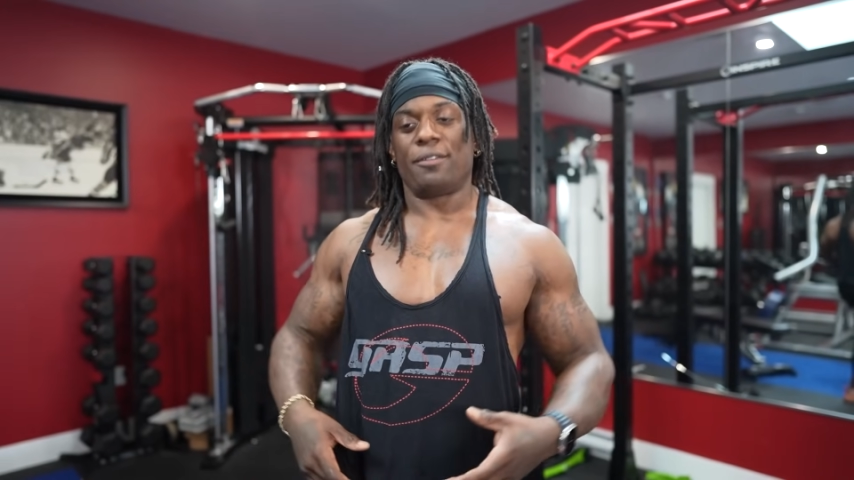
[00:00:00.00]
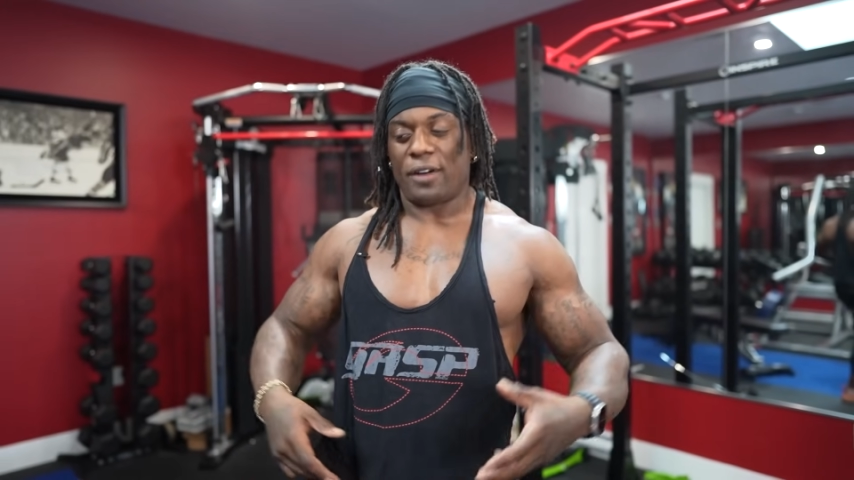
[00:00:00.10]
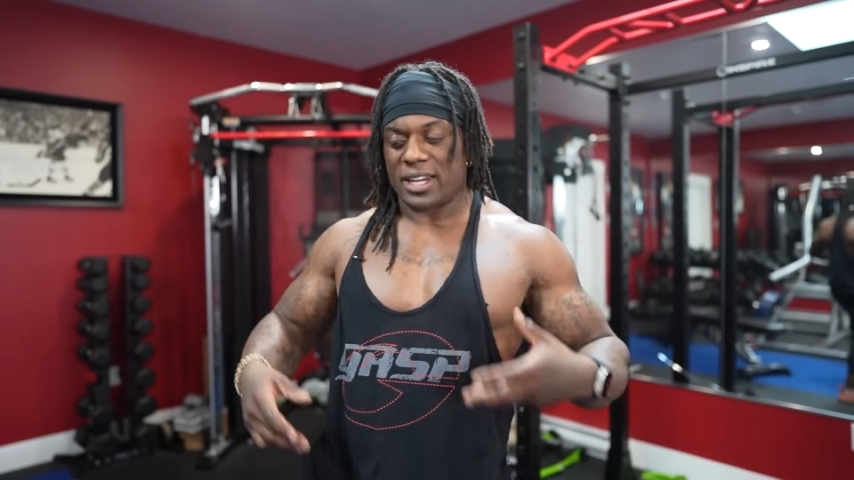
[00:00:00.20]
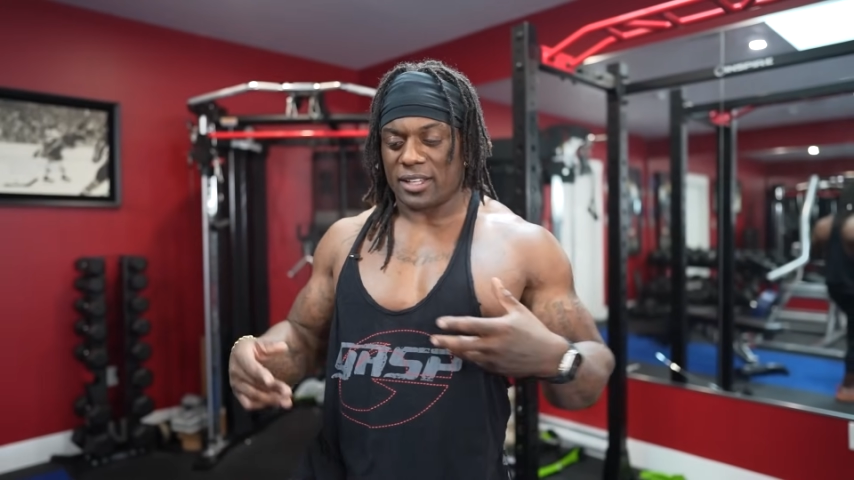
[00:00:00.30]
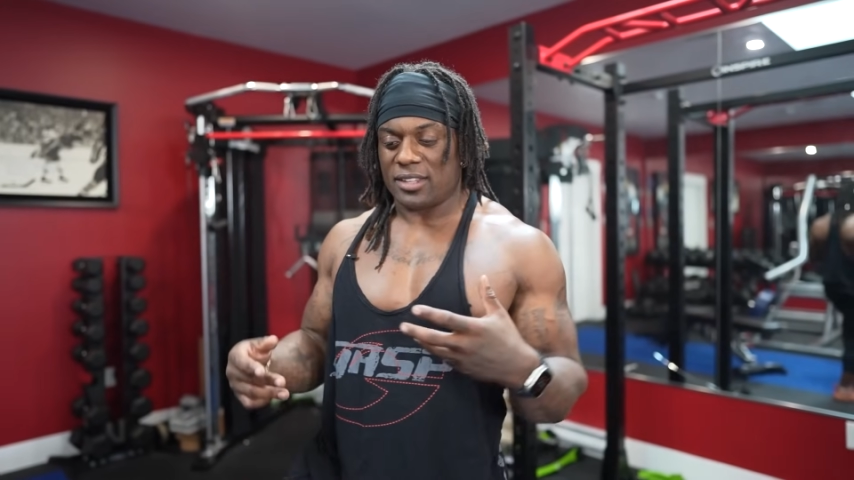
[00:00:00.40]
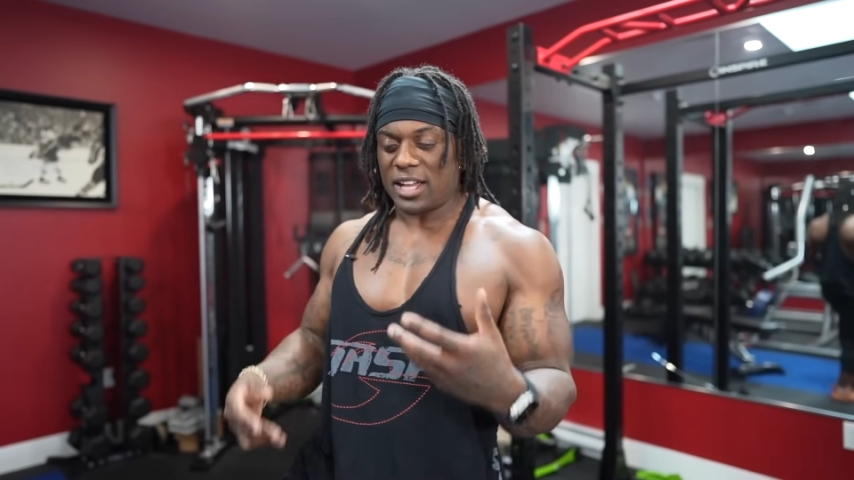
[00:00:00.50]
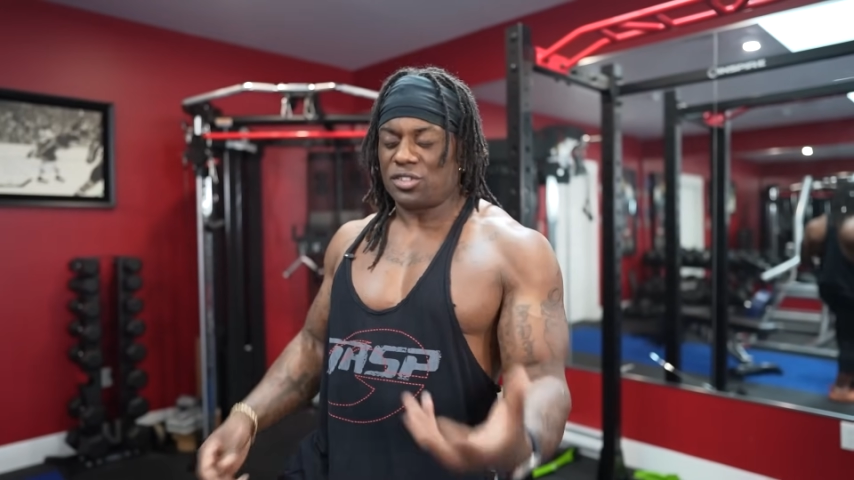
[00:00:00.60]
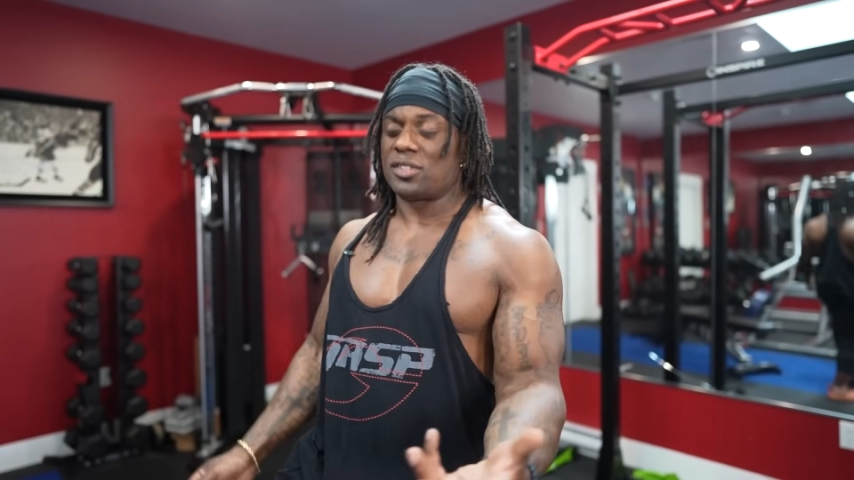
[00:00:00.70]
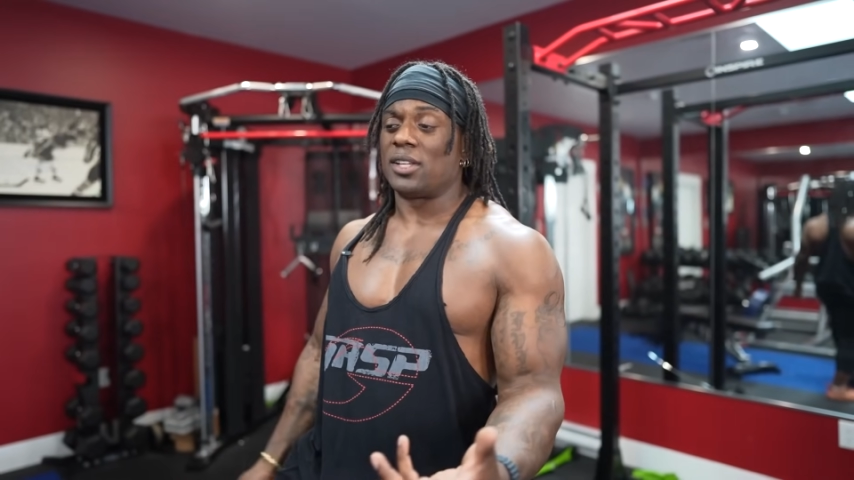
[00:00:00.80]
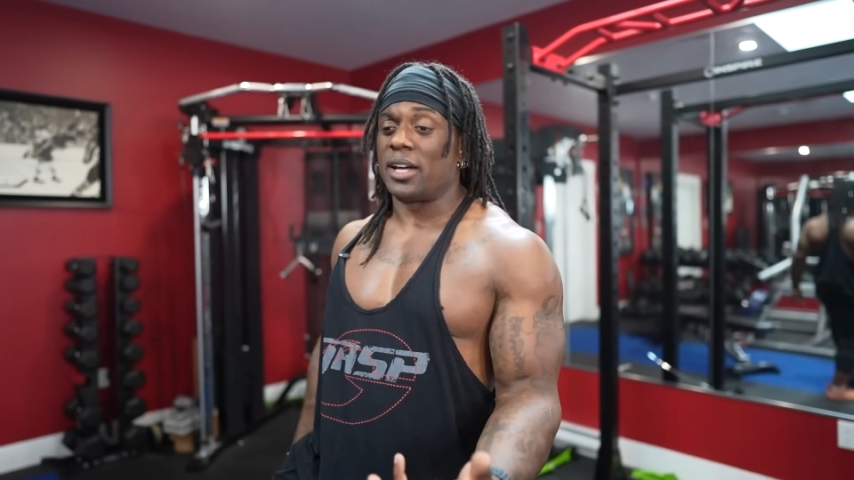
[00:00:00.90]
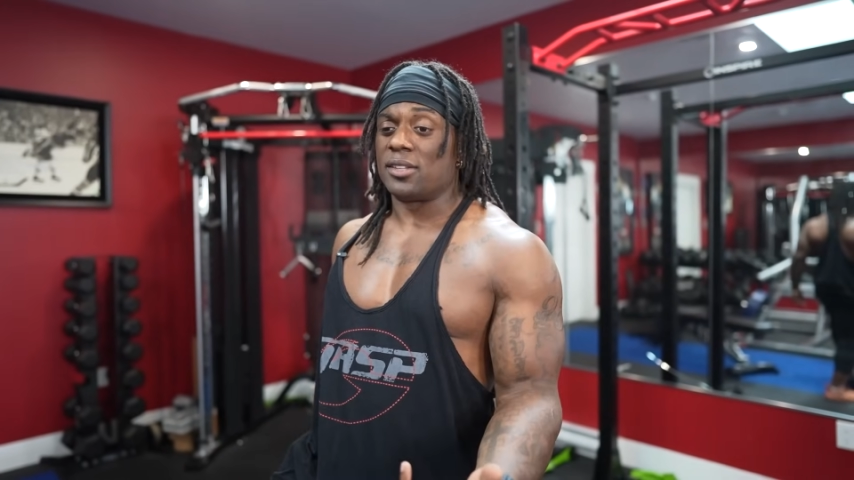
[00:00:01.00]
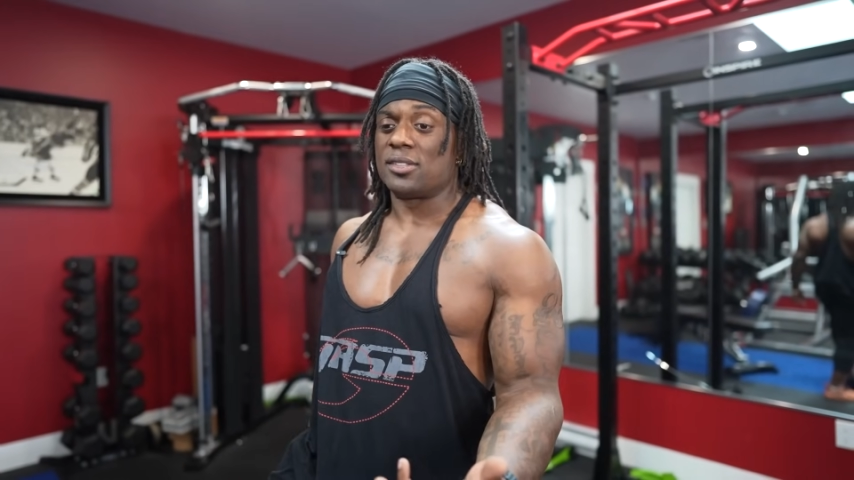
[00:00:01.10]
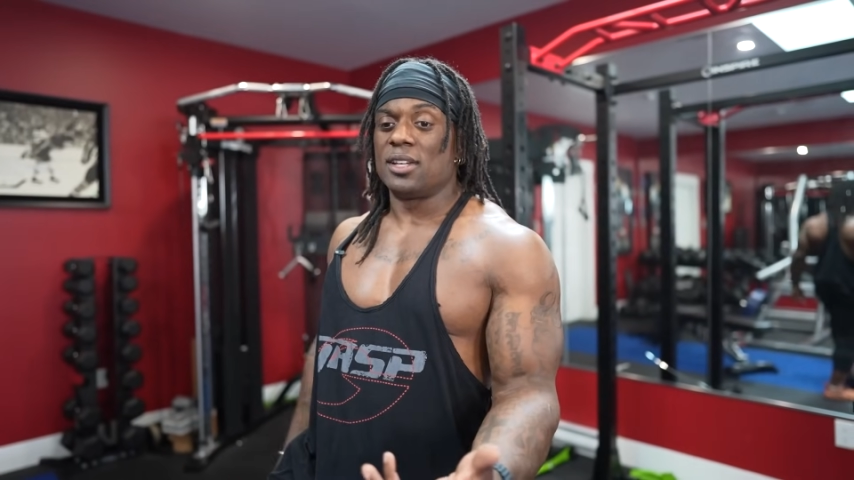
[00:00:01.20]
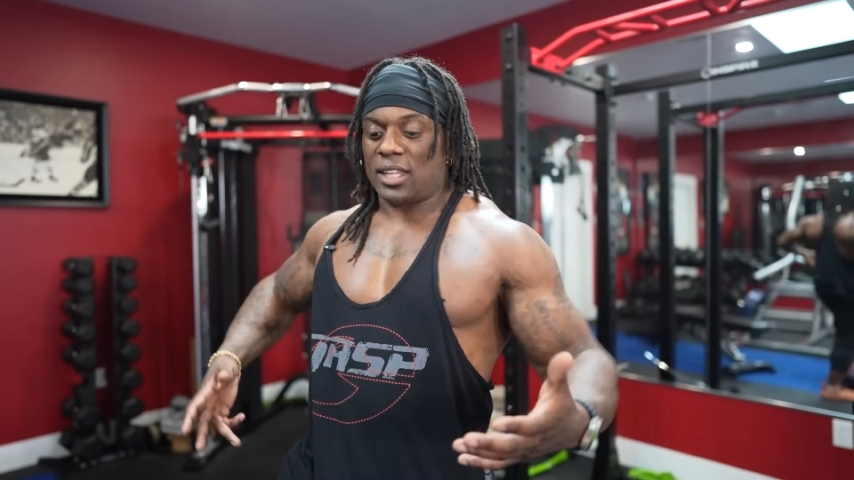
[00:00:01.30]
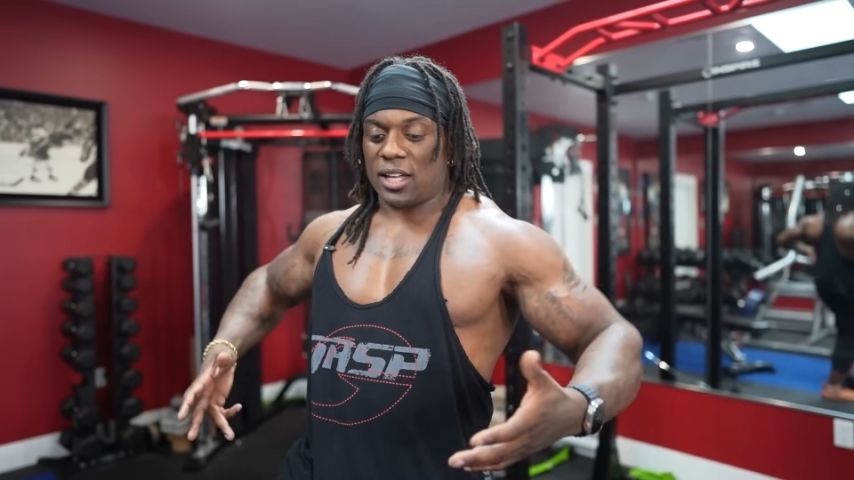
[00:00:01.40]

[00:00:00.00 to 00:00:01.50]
and finding the exercise